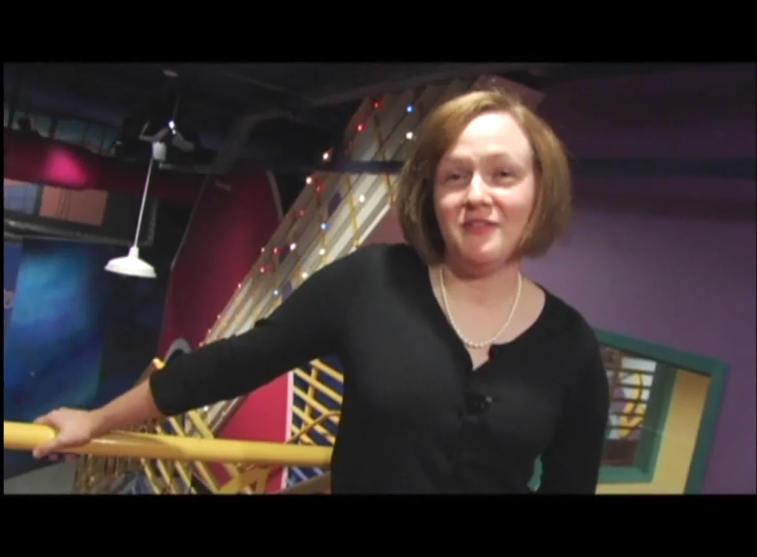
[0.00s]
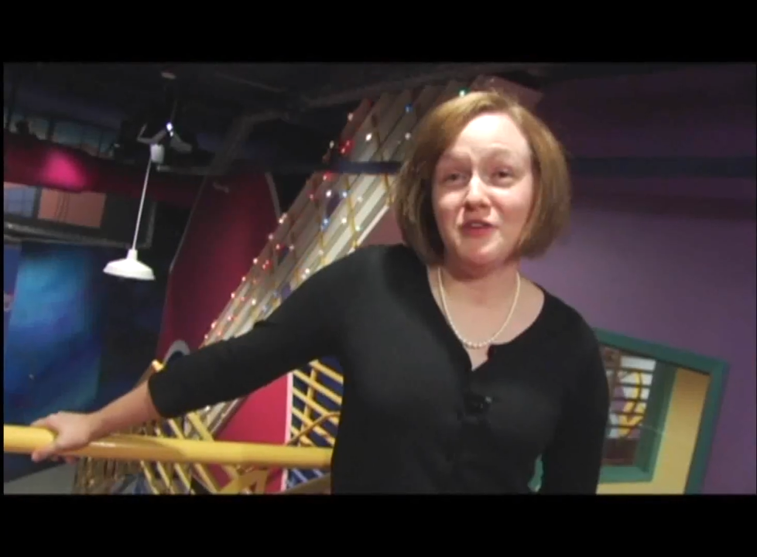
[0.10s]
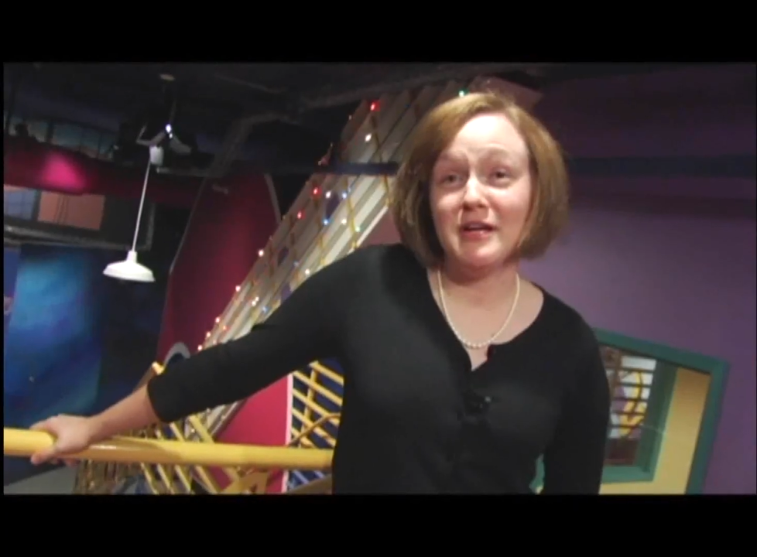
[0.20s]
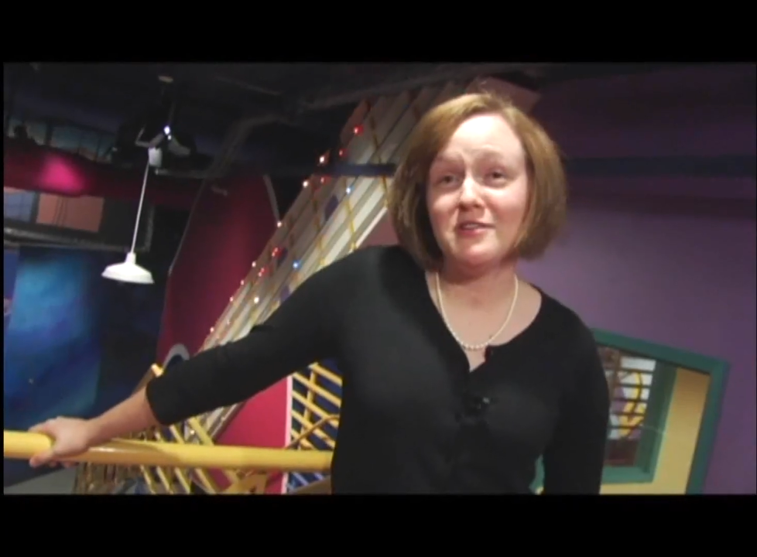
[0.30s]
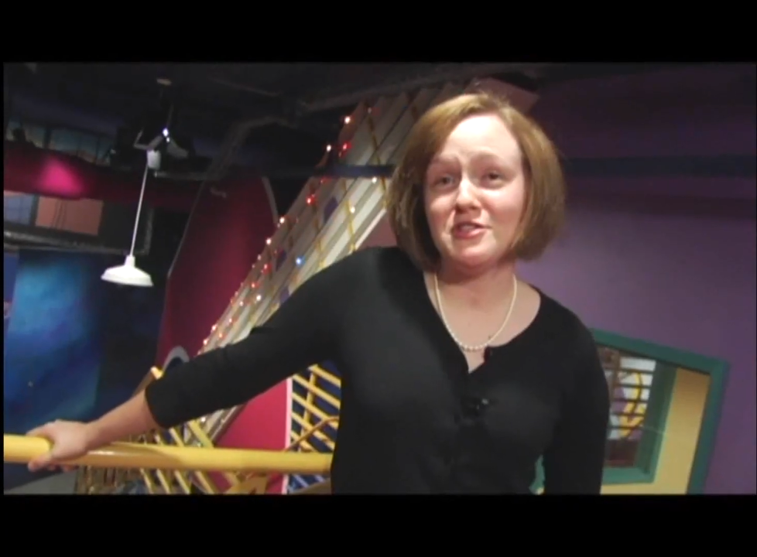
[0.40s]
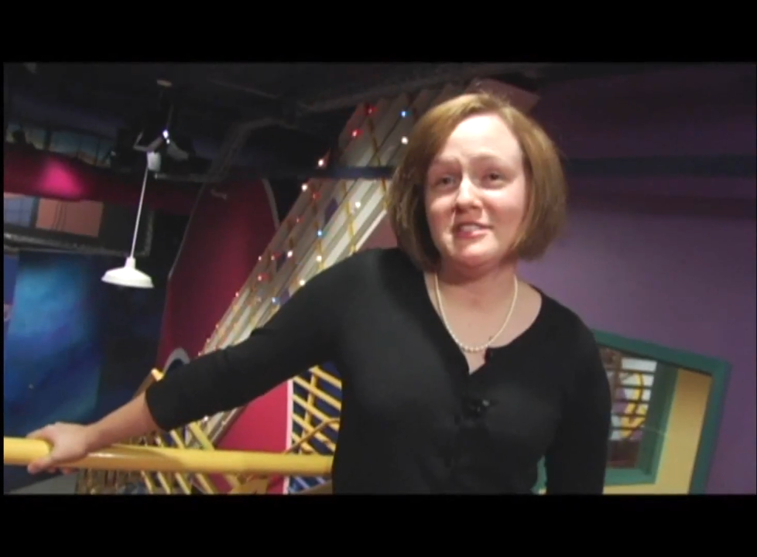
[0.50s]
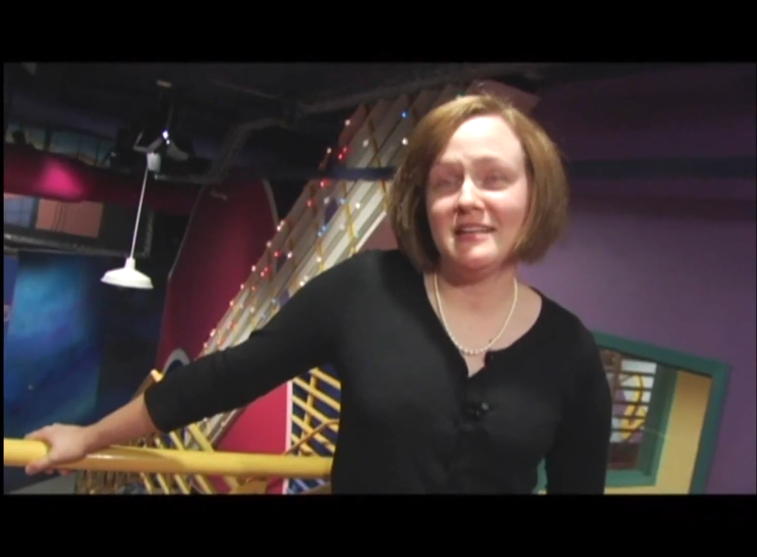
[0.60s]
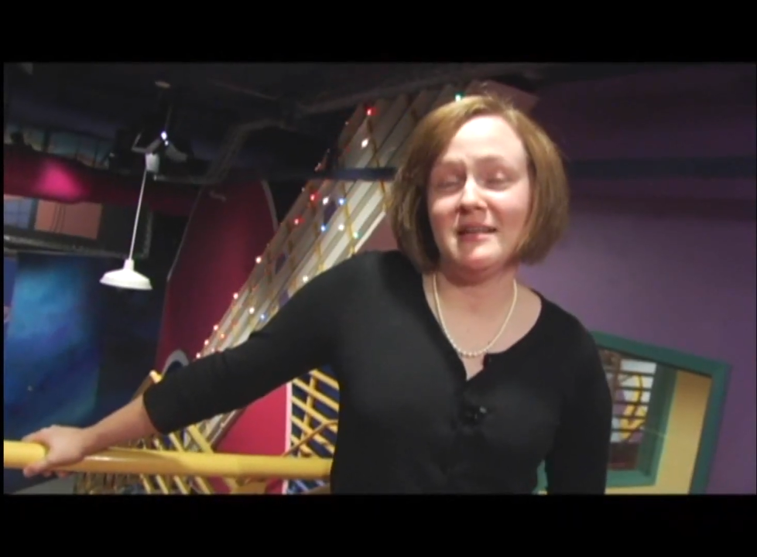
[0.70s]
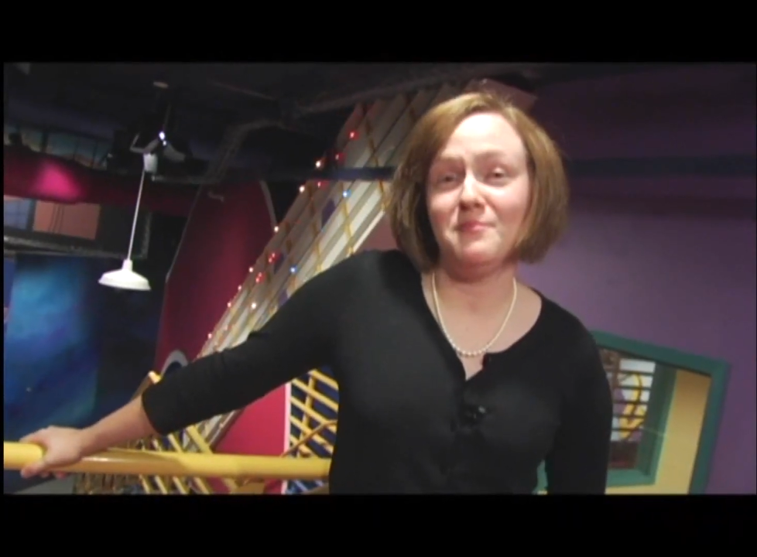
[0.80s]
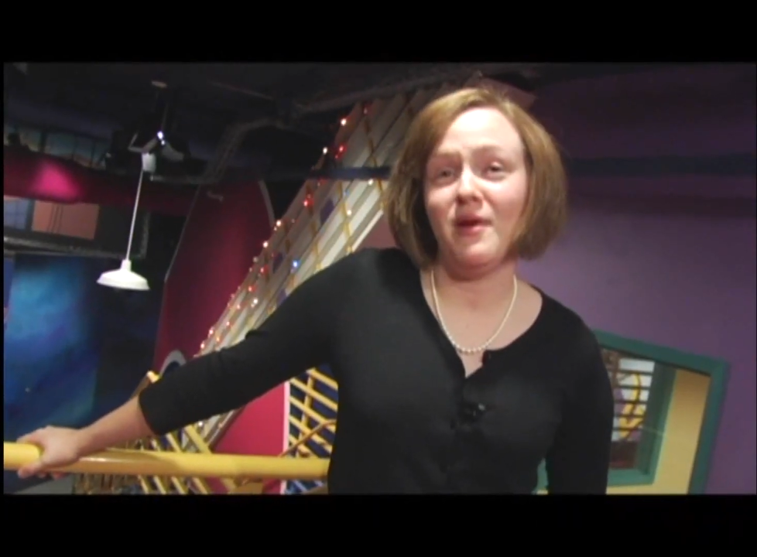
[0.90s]
If you're
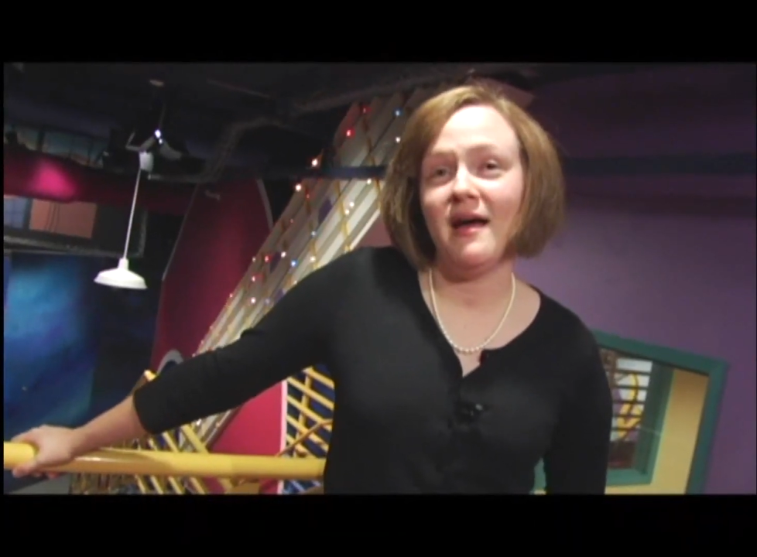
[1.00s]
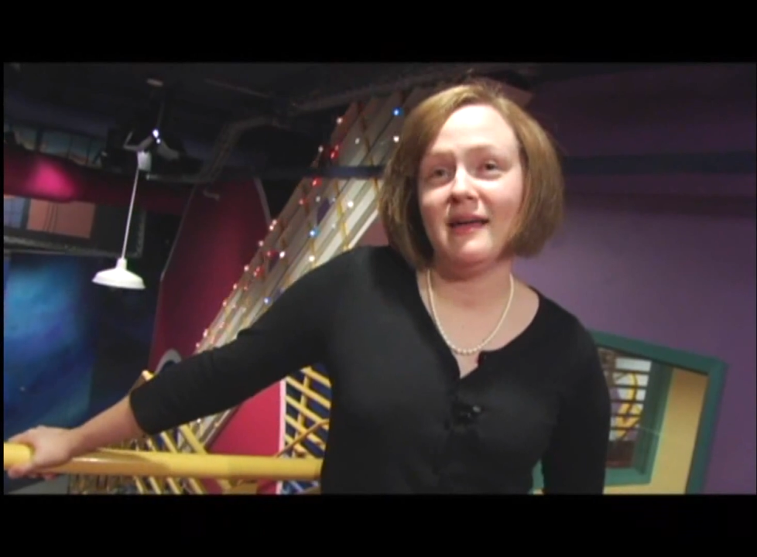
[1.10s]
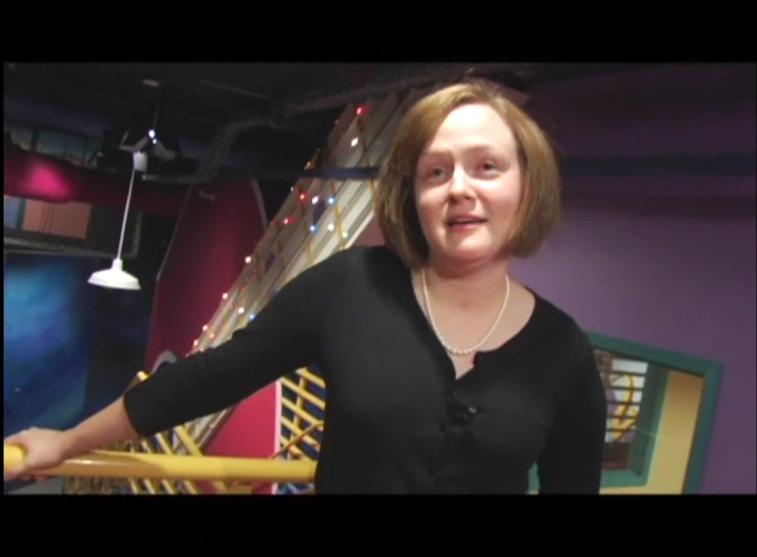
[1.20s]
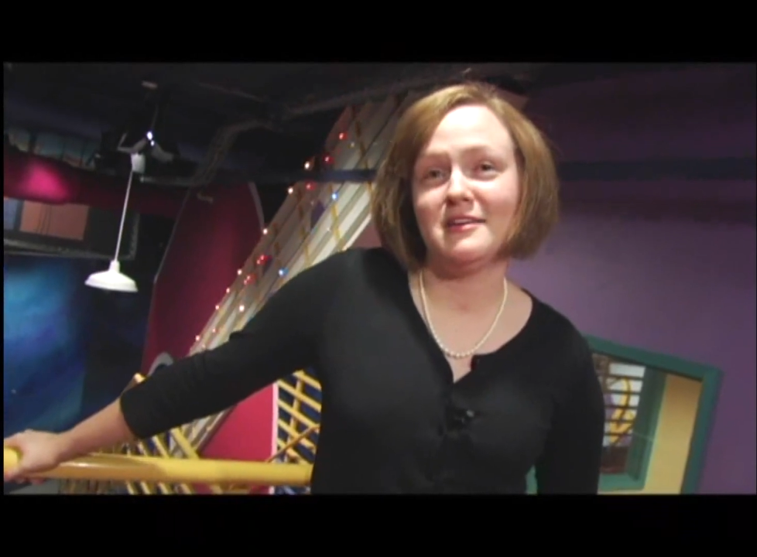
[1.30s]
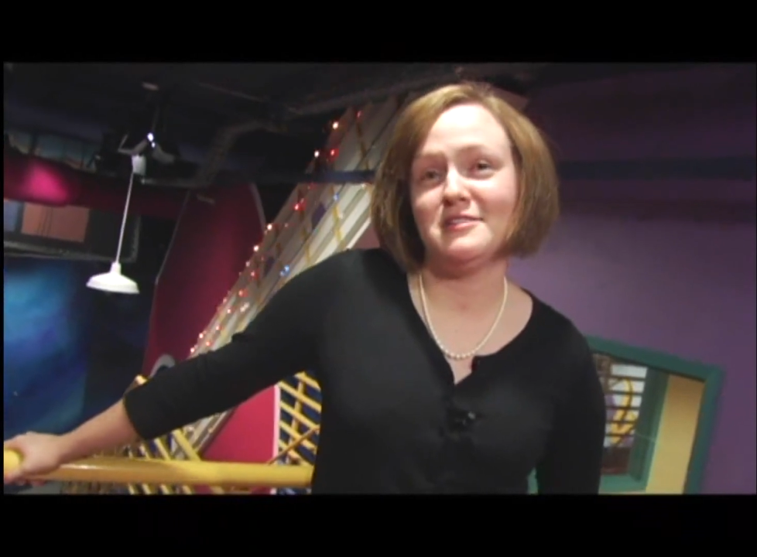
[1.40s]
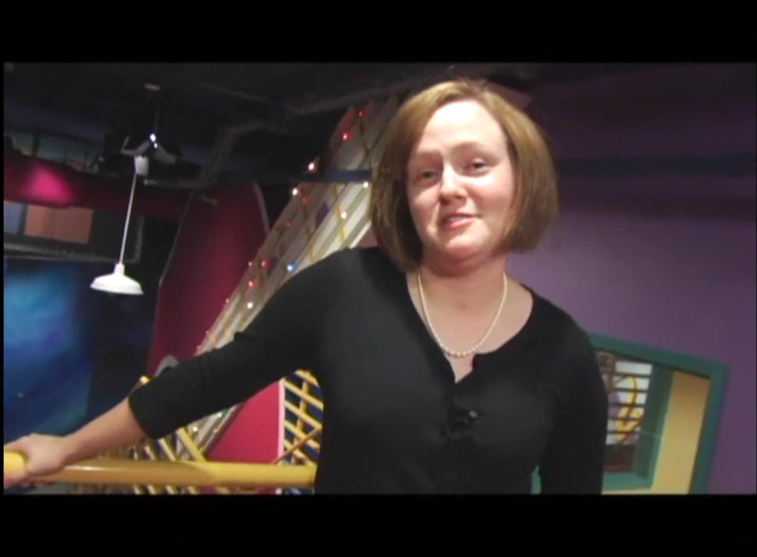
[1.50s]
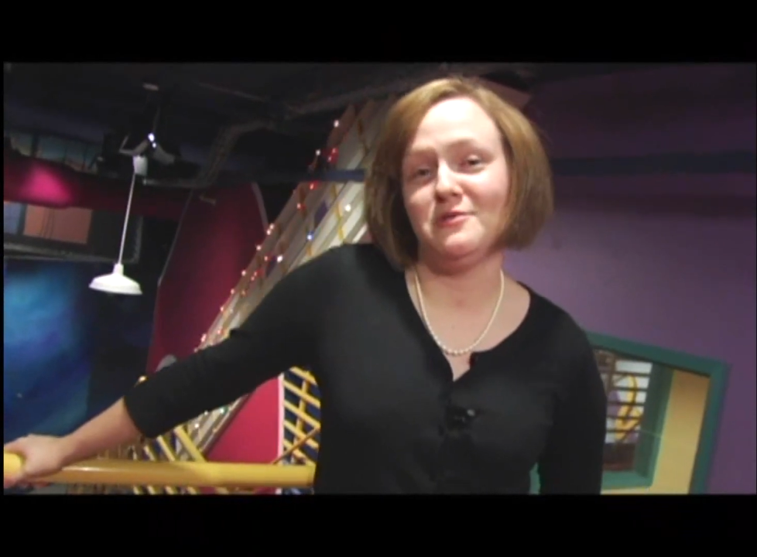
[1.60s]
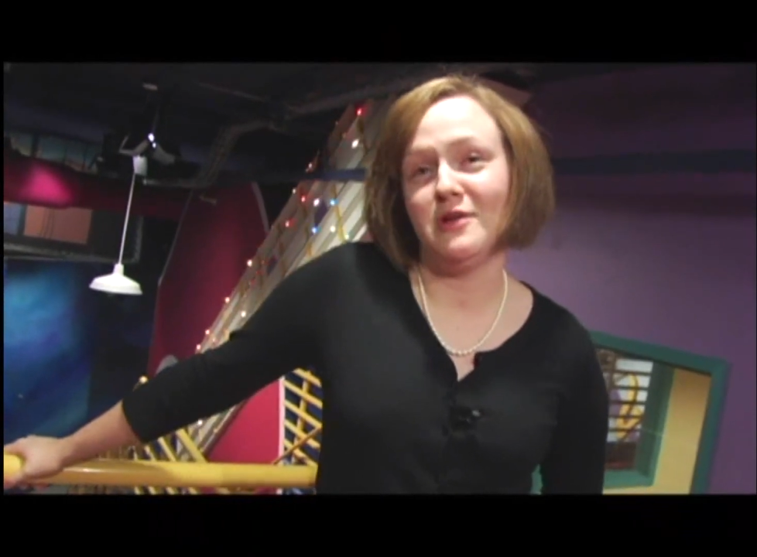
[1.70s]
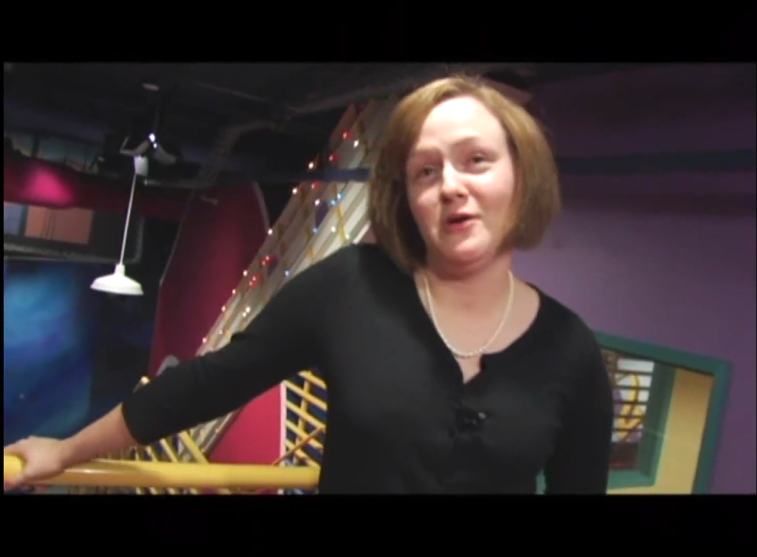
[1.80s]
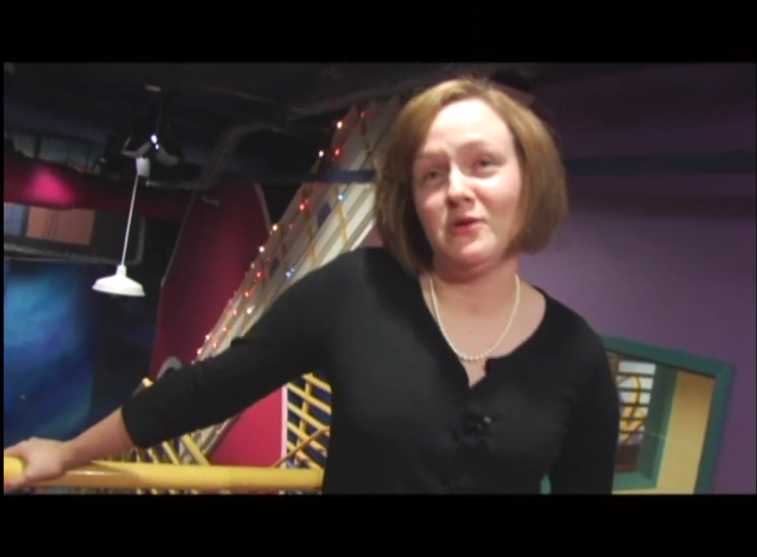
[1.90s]
interested in buying a
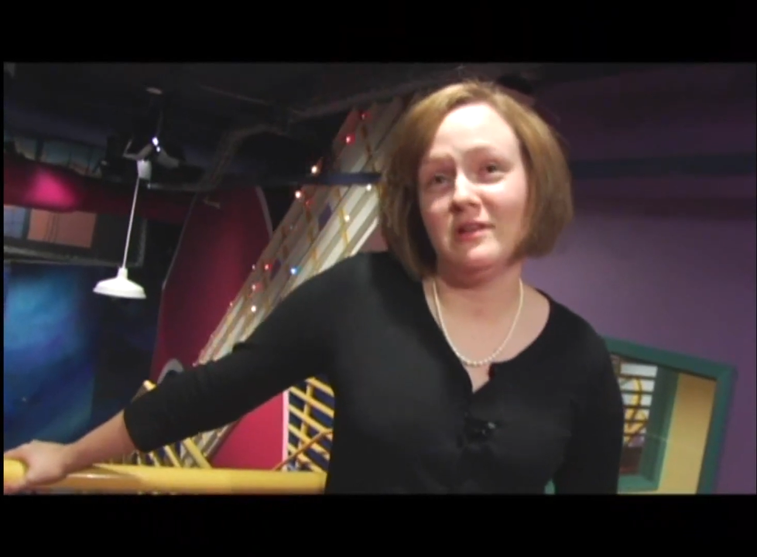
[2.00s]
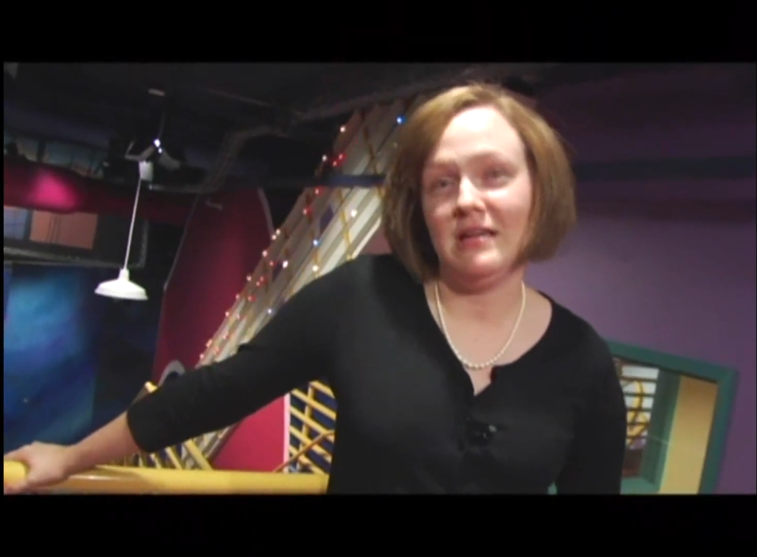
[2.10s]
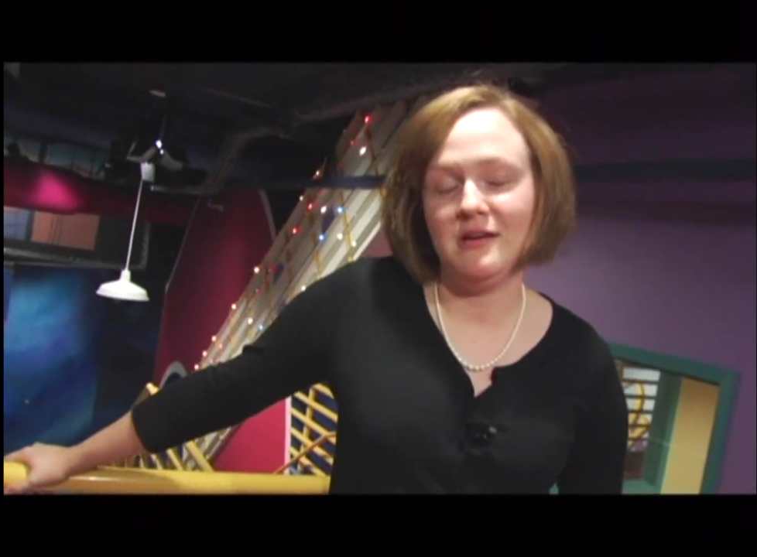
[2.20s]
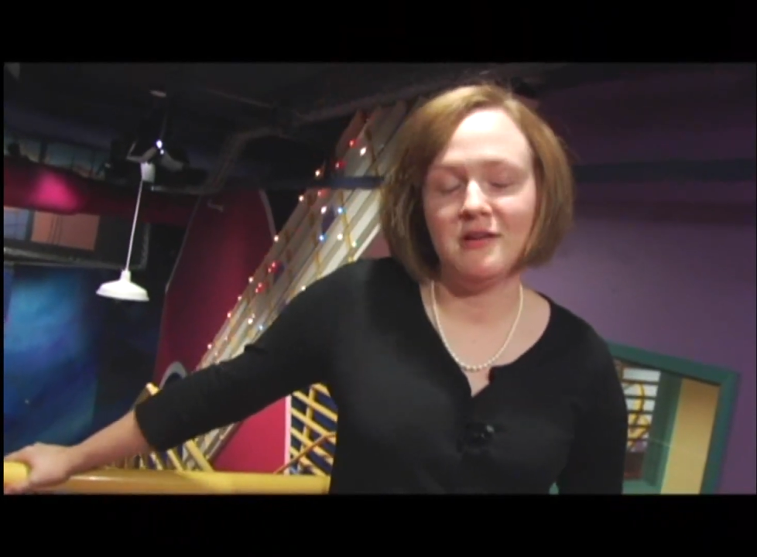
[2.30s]
kazoo locally,